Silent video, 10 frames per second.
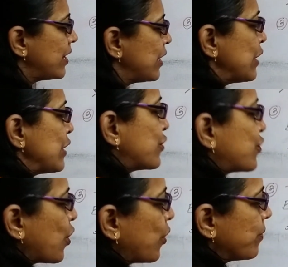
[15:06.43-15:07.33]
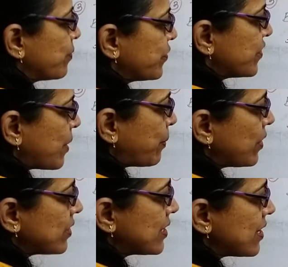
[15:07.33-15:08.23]
So, suppose this
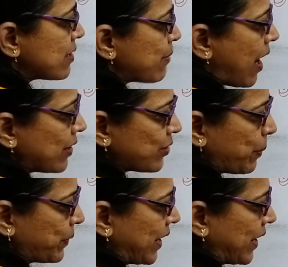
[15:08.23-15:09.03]
is marks obtained,